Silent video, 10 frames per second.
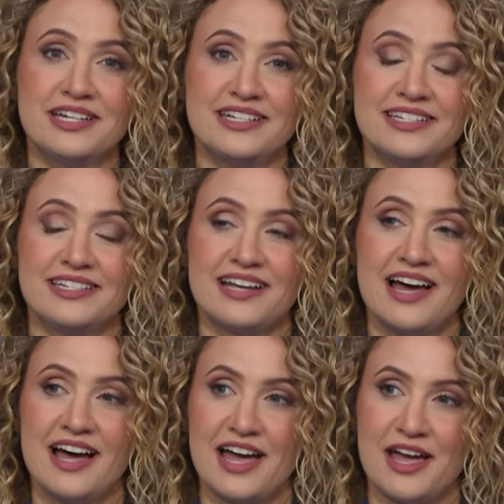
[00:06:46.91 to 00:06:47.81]
is
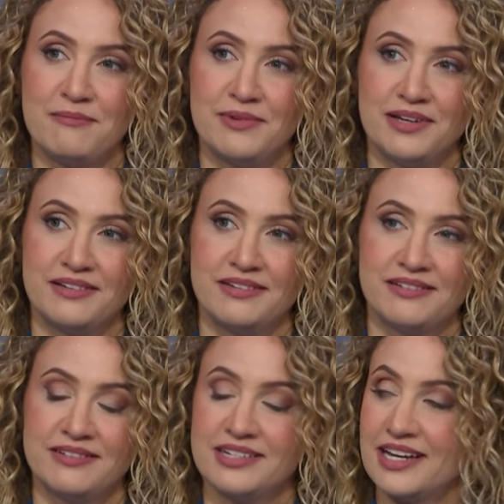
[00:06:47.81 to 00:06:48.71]
time
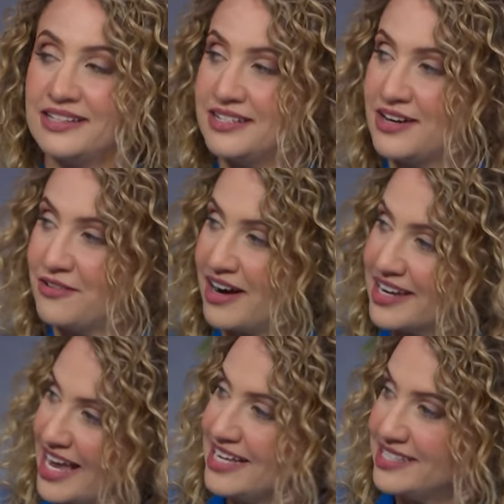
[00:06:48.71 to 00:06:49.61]
to get to know our
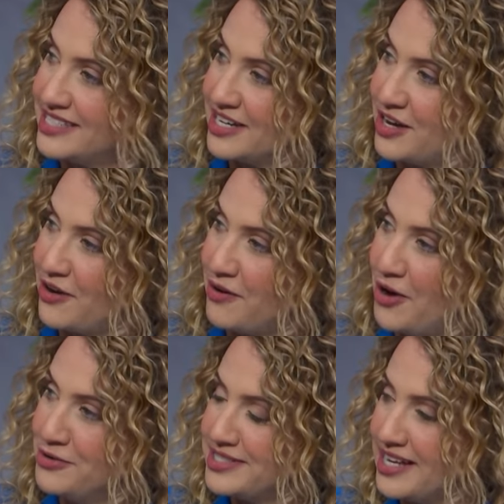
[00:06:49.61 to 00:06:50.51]
guest
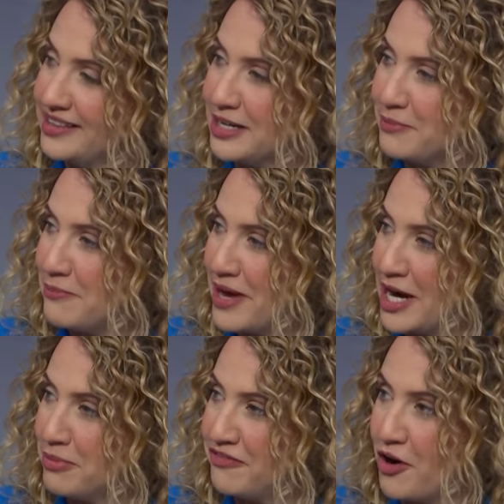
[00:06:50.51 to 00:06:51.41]
co-host a little bit better
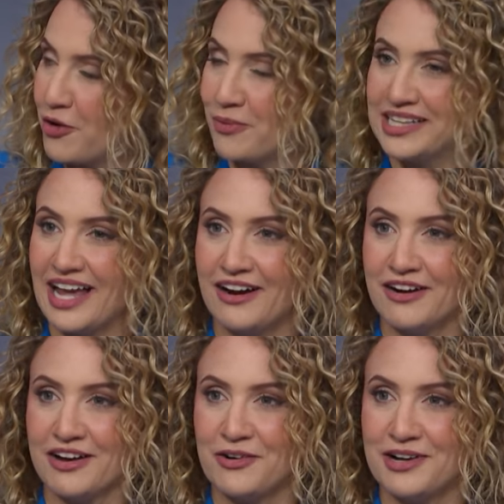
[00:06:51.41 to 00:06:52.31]
before we let her
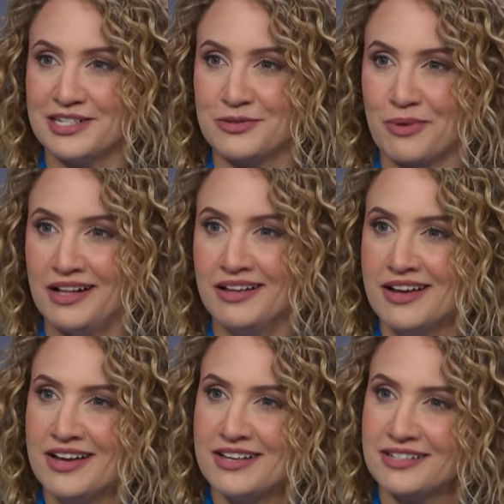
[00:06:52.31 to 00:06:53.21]
go as well.
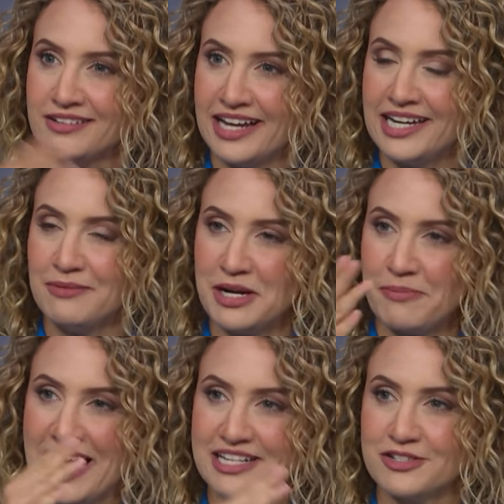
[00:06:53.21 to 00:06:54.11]
So Lane, I'm going to
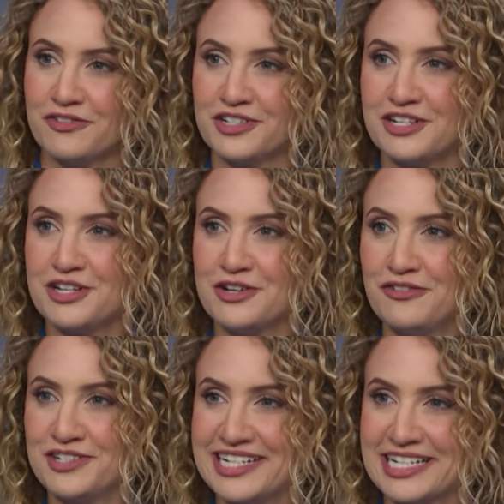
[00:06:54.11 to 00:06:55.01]
pass over to you
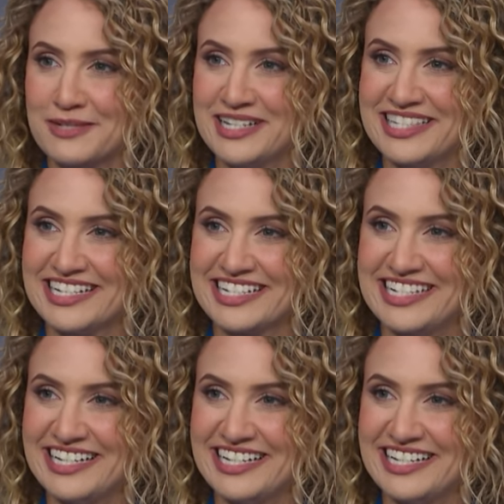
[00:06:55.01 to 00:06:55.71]
for DXB in 60.